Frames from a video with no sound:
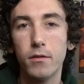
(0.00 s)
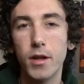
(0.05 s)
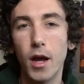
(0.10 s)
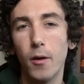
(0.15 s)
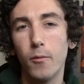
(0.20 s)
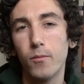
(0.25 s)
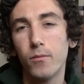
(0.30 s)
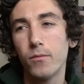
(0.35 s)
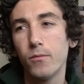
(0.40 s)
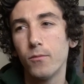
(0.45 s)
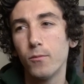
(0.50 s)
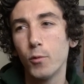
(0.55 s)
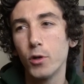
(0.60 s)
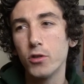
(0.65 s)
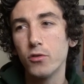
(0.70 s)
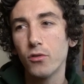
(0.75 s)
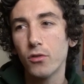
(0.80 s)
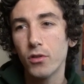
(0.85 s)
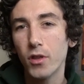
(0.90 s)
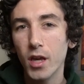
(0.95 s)
Now,
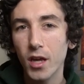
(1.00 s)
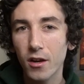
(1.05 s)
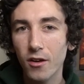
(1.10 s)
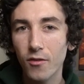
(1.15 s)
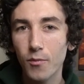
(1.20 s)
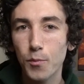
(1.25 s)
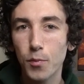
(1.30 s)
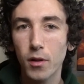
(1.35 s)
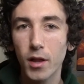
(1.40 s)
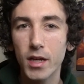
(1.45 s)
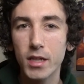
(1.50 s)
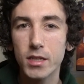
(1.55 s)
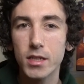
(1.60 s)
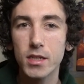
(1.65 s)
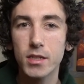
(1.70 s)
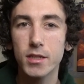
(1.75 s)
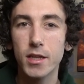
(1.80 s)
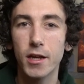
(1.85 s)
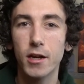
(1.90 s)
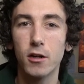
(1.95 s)
when you think of
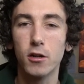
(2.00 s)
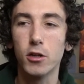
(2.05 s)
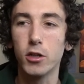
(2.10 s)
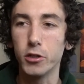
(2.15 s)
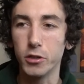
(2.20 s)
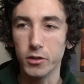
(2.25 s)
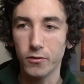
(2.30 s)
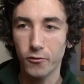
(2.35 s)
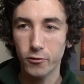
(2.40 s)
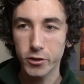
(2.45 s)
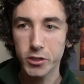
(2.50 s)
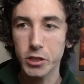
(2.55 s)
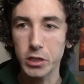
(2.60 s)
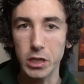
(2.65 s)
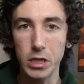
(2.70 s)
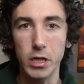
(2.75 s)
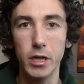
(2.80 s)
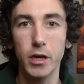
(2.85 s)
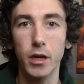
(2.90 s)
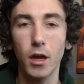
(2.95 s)
places that are good for
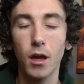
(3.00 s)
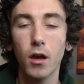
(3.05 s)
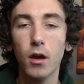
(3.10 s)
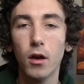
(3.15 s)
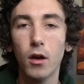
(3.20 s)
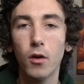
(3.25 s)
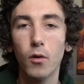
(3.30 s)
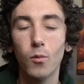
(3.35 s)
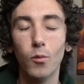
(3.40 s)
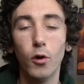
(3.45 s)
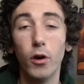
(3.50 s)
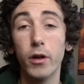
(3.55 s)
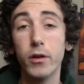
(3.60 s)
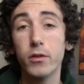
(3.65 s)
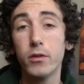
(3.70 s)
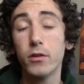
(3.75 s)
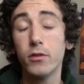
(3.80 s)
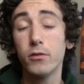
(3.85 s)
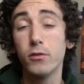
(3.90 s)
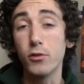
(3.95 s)
skiing,
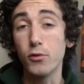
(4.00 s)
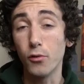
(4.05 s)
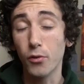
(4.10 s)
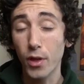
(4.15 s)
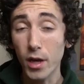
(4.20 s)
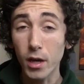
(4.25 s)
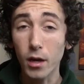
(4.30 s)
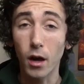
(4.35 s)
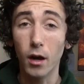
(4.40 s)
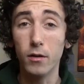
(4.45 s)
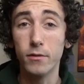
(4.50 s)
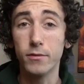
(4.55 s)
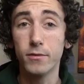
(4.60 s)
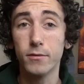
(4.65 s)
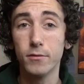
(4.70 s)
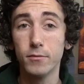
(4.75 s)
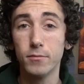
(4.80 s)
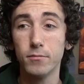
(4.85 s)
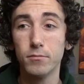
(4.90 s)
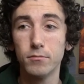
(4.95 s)
what do you think of?